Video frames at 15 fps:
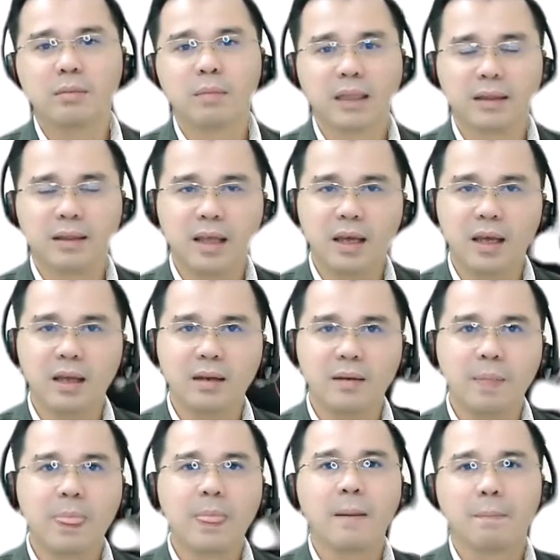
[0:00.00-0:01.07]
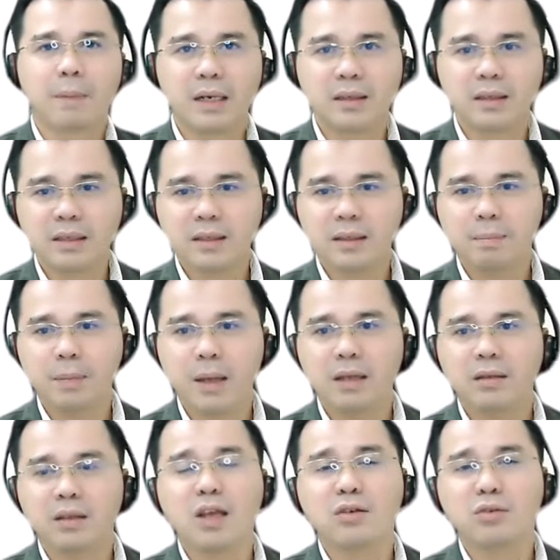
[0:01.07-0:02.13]
but then
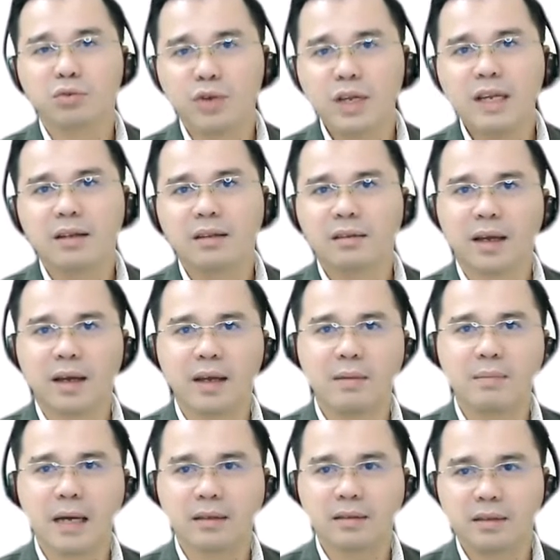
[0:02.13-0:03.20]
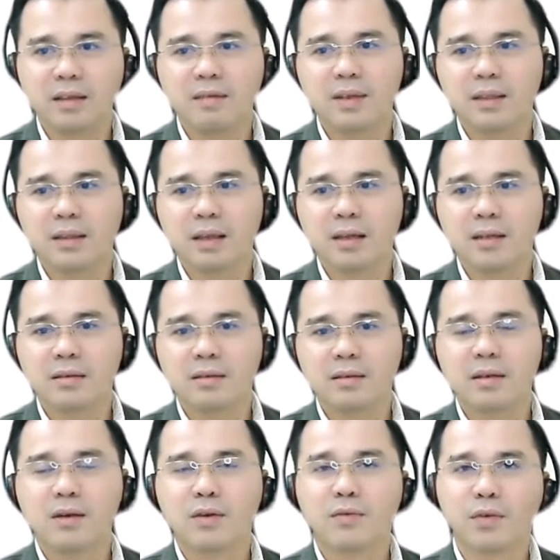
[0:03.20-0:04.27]
participate in real-time activities
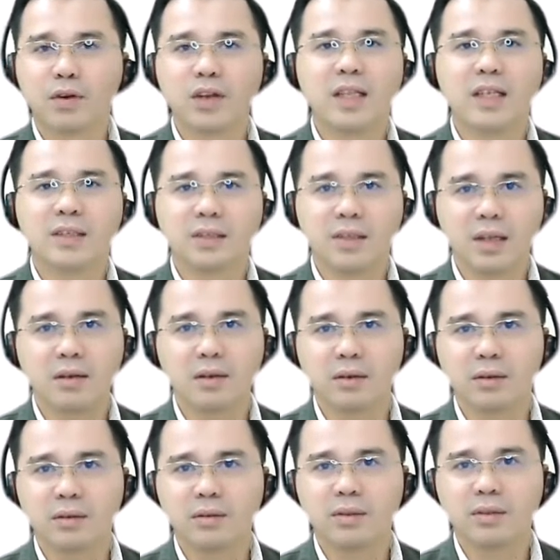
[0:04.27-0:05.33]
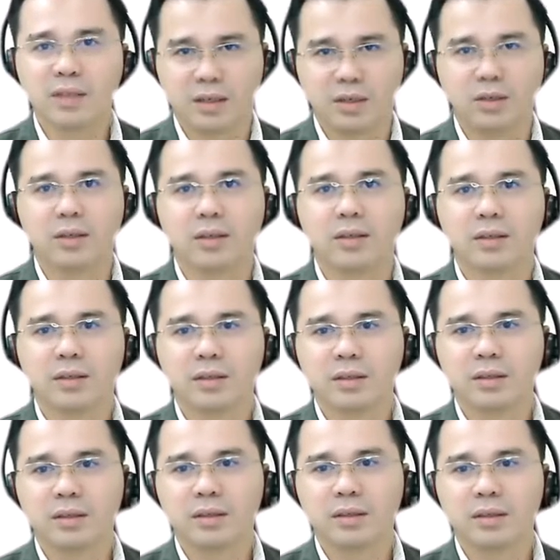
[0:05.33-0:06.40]
for the synchronous sessions.
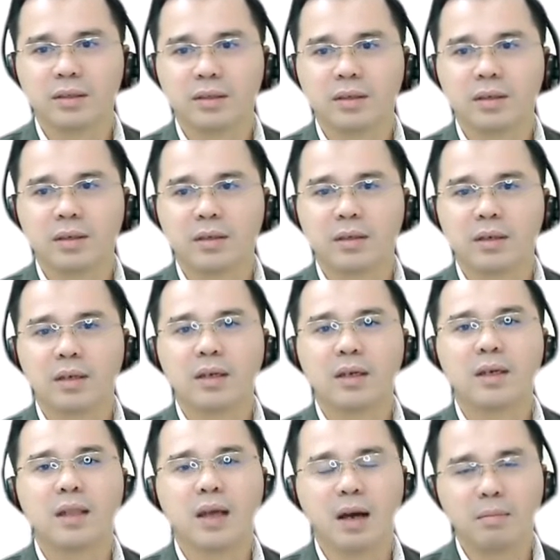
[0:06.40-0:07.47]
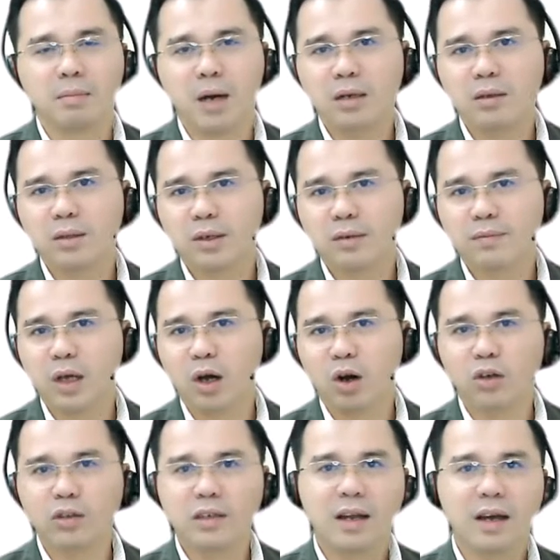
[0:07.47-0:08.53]
The amount of the
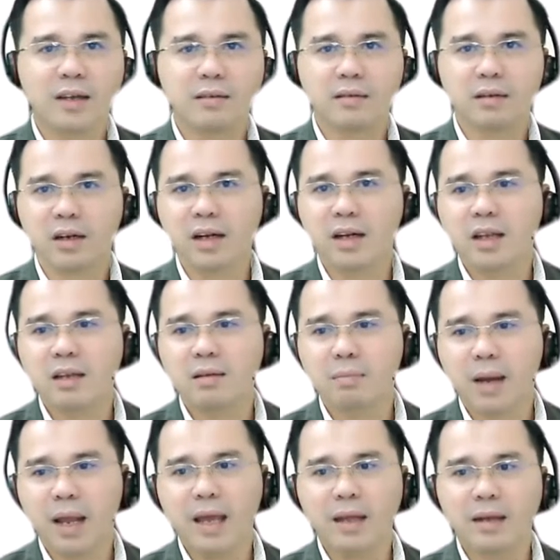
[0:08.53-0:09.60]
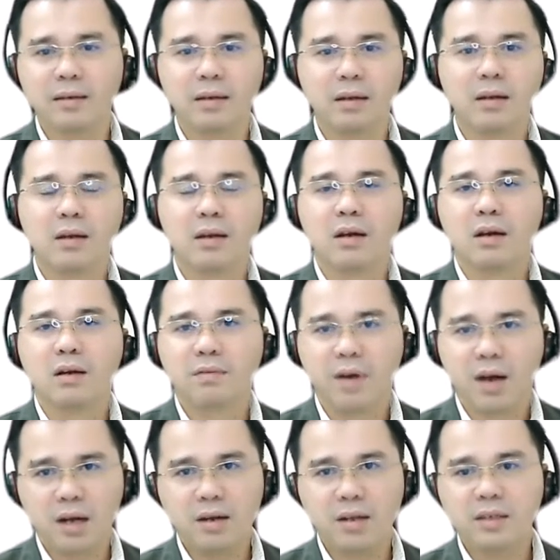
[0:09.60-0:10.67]
online learning blend
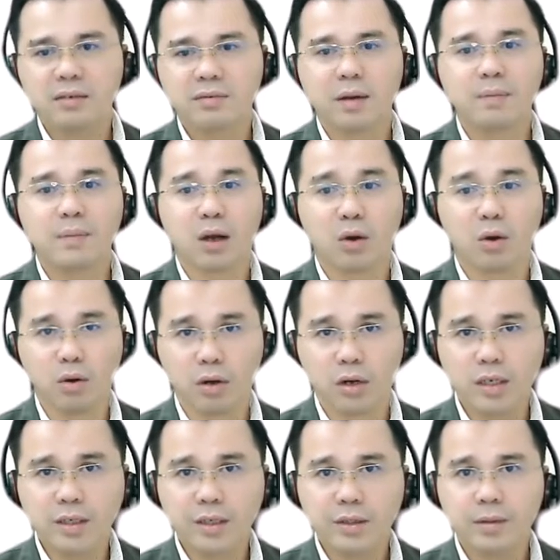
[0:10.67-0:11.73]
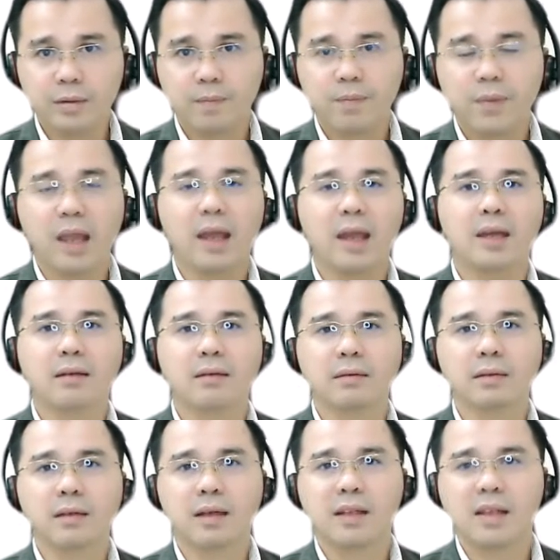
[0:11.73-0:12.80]
varies from the course and
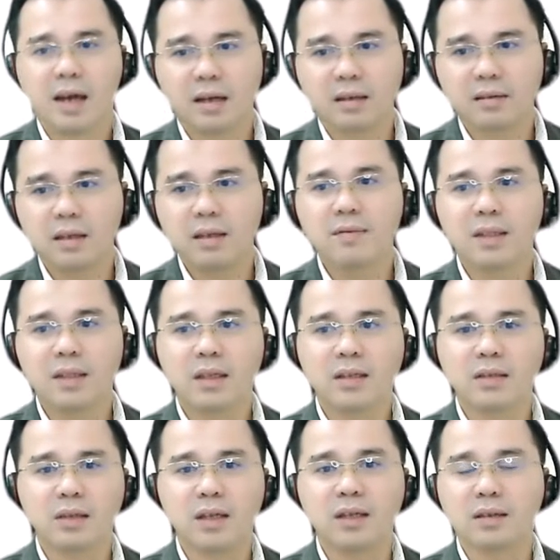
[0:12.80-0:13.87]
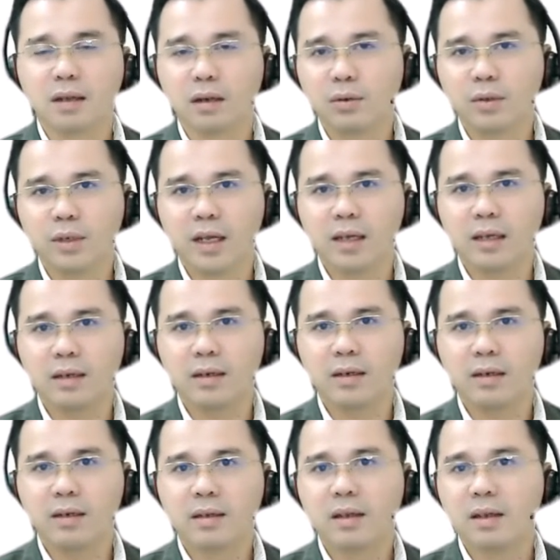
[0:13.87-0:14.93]
the activities included
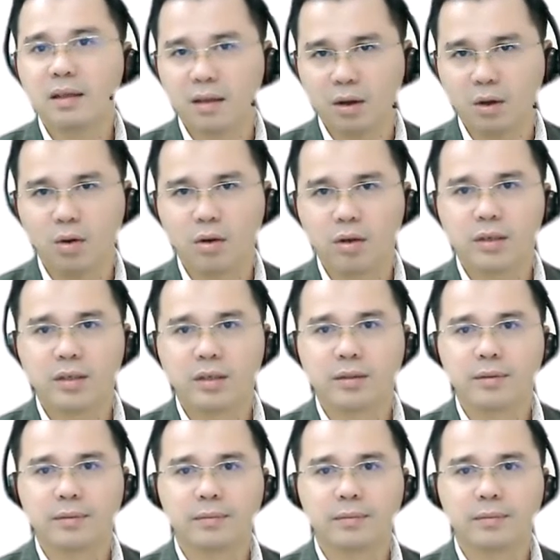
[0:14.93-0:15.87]
in the course.